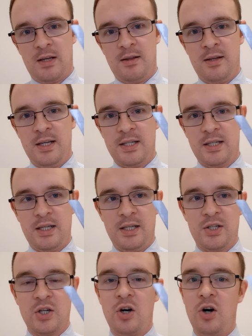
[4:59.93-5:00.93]
This
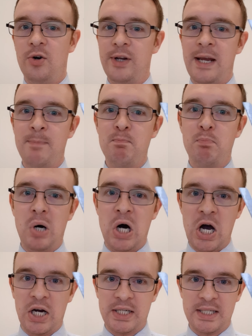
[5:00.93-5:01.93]
is called a
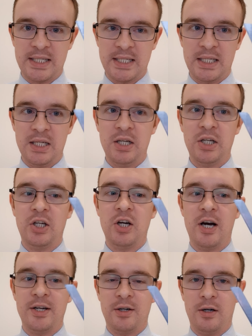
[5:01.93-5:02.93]
box
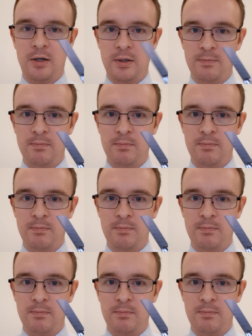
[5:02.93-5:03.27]
cutter.